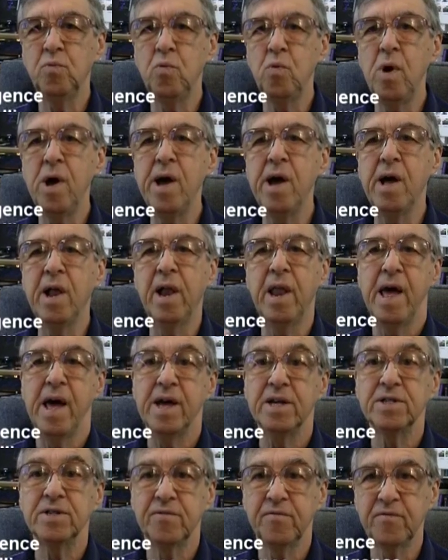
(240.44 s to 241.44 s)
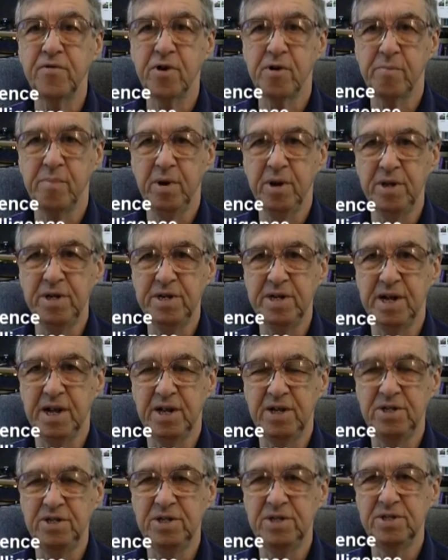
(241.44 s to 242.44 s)
well as verbal
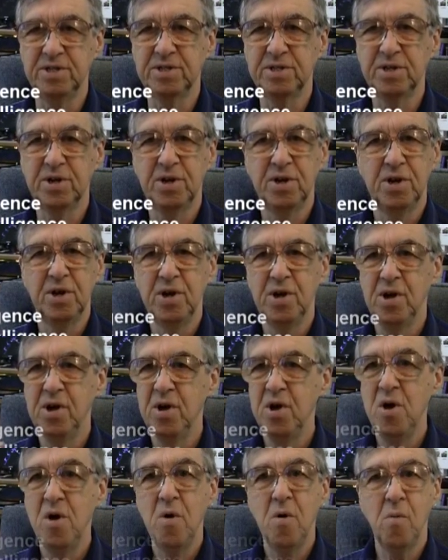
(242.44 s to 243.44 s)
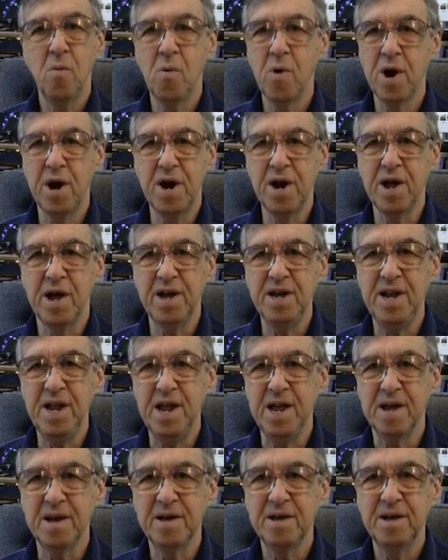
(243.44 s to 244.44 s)
intelligence. What an
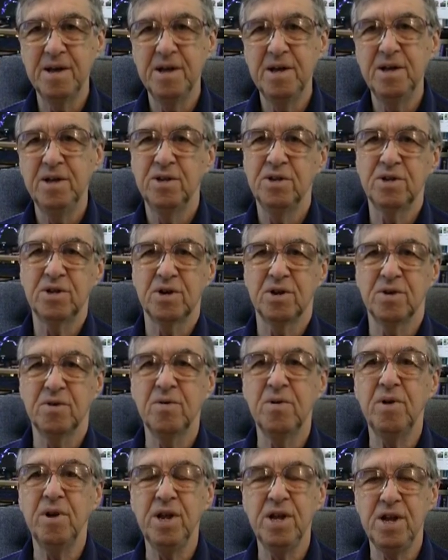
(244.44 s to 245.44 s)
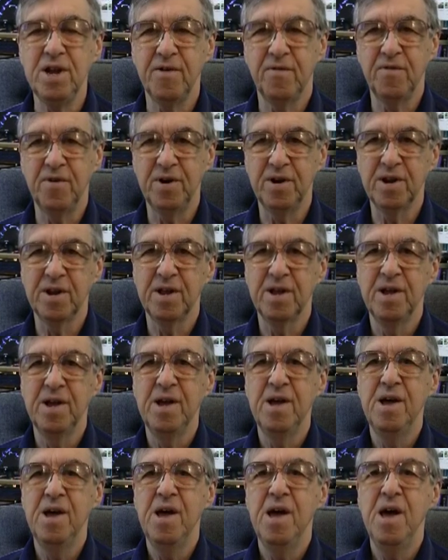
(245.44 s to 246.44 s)
idea. Totally different.
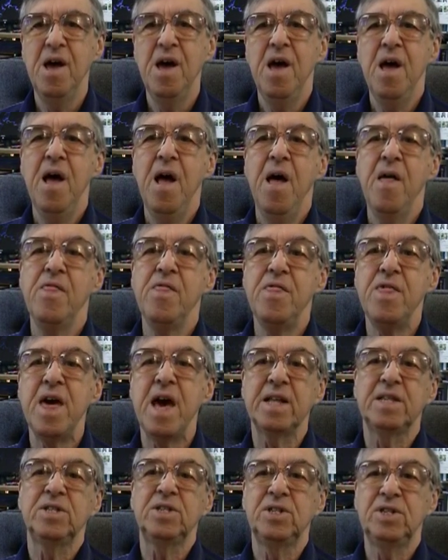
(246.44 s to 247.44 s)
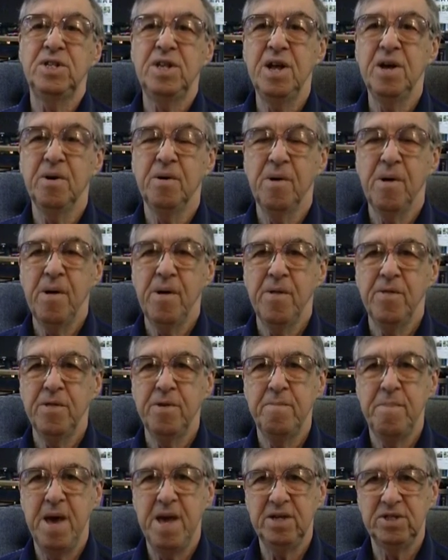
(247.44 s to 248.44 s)
That's still
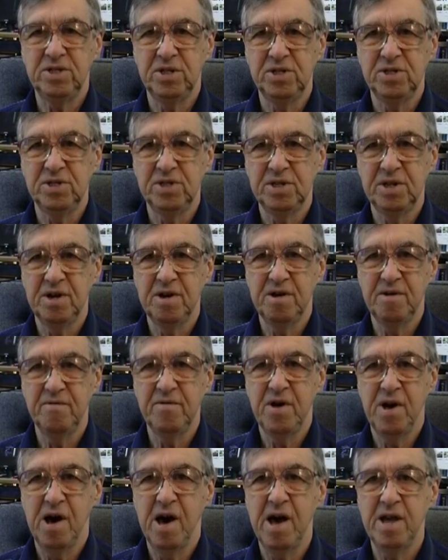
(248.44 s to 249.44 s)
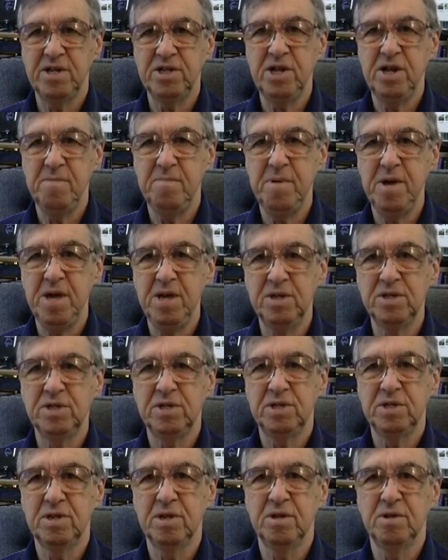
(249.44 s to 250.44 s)
the basis of
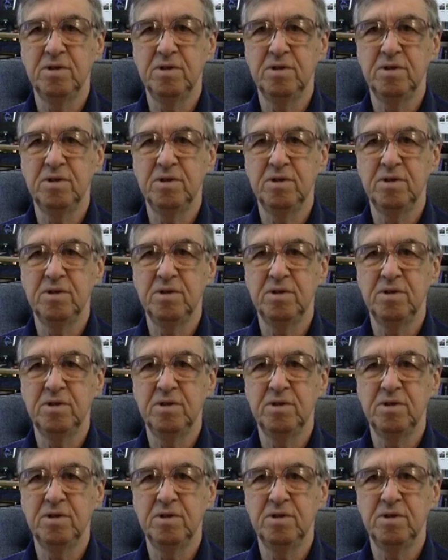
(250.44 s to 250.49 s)
ITP's